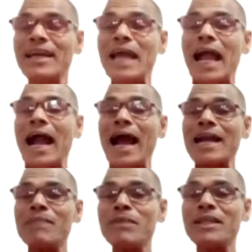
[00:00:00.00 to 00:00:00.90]

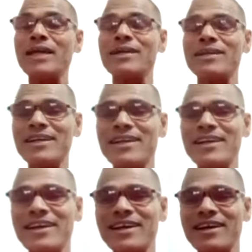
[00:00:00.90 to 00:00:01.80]
and Mother
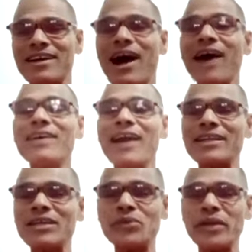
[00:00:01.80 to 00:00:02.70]
Radha
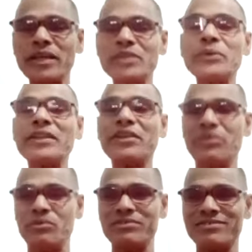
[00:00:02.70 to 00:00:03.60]
Rajeshwari is with
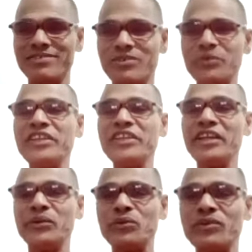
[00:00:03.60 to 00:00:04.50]
you, within
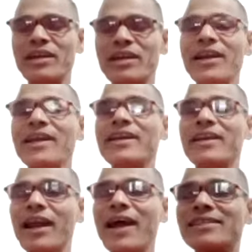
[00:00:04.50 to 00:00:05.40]
you. Let
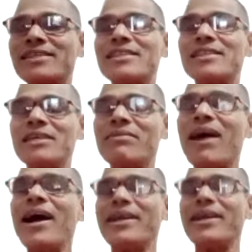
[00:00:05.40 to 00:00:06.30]
realize this
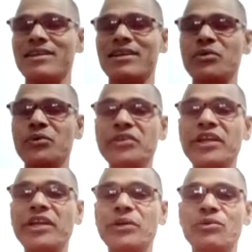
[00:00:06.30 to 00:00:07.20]
divine within
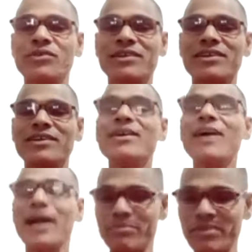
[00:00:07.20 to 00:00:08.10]
you
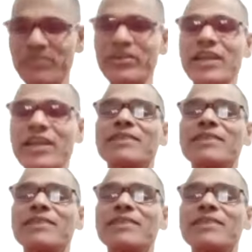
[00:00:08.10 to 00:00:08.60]
and be free.